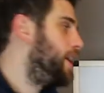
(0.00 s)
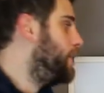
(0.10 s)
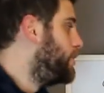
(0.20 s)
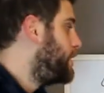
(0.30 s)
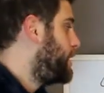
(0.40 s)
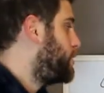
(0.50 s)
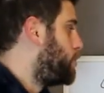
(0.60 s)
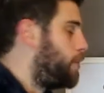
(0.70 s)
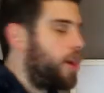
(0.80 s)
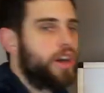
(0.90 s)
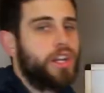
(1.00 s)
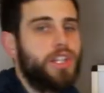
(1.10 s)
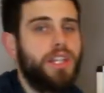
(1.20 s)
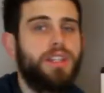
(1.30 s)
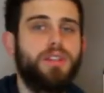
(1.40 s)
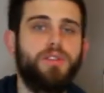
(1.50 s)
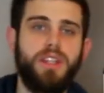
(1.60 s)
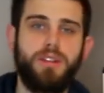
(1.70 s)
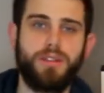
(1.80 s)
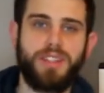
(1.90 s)
You need to market it, you
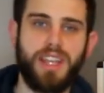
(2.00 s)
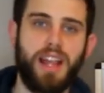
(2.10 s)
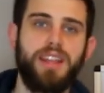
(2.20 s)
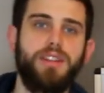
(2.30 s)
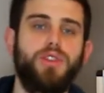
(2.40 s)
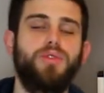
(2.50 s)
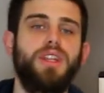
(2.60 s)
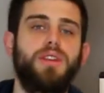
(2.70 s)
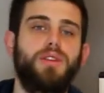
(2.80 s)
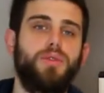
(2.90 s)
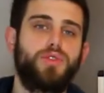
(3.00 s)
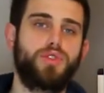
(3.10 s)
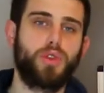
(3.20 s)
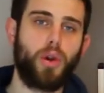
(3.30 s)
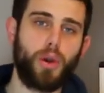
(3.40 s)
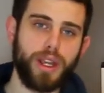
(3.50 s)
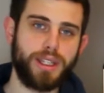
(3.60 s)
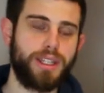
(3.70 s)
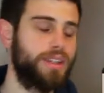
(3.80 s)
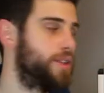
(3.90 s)
need to sell it, you need to store
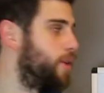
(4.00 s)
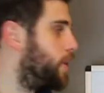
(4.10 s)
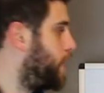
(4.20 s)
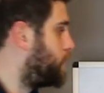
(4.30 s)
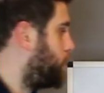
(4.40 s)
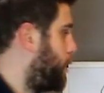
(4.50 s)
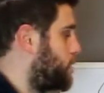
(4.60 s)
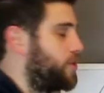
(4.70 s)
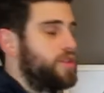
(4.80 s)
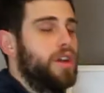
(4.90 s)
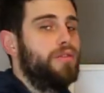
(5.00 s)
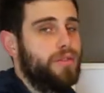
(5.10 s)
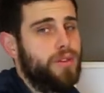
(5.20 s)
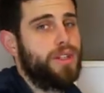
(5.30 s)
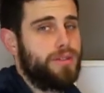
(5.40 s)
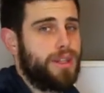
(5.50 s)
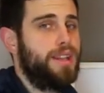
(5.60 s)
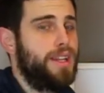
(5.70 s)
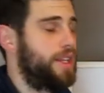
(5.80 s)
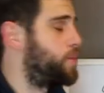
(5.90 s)
it. So it's a bunch of stuff. You need to
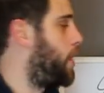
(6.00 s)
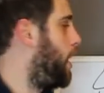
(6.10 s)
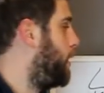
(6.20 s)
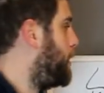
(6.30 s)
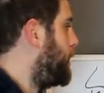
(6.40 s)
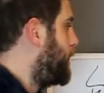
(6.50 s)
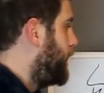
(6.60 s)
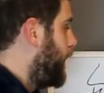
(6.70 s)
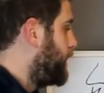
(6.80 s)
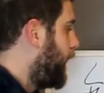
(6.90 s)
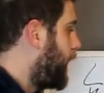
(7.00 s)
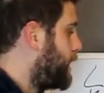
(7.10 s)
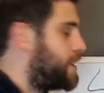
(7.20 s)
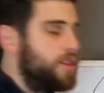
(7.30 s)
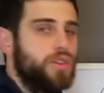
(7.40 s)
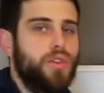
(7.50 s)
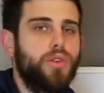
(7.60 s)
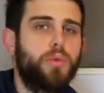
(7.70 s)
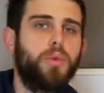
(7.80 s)
send it as well. And that is, it